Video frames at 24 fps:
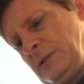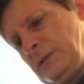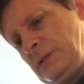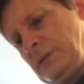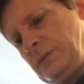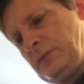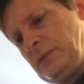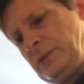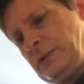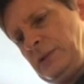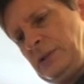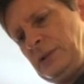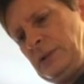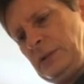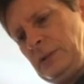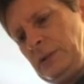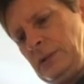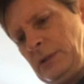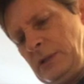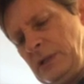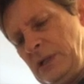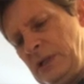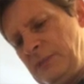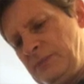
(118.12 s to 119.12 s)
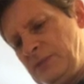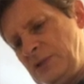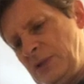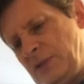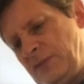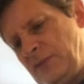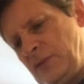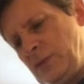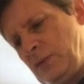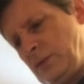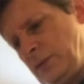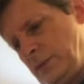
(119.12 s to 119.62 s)
okay, the cap's
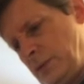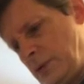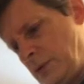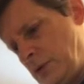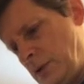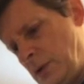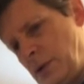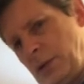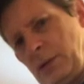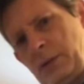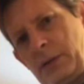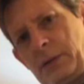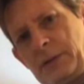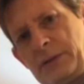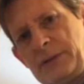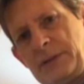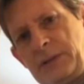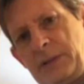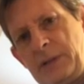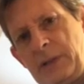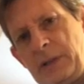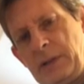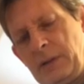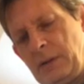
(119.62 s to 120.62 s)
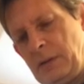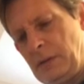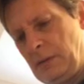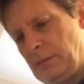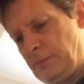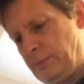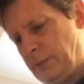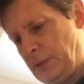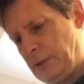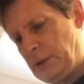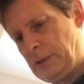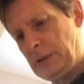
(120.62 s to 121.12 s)
off. Oh, and the cork looks
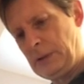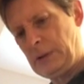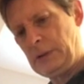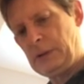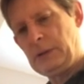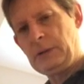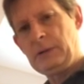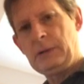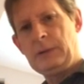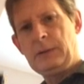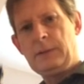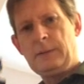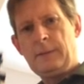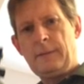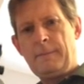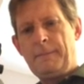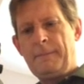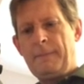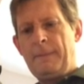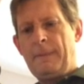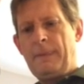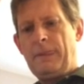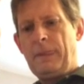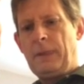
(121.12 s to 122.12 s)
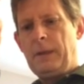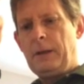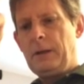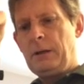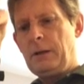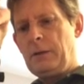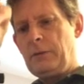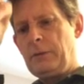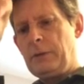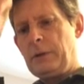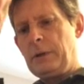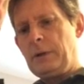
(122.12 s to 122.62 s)
terrible.
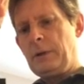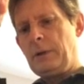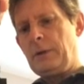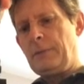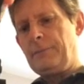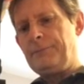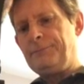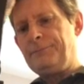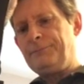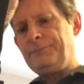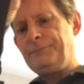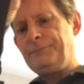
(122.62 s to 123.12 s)
Here we go.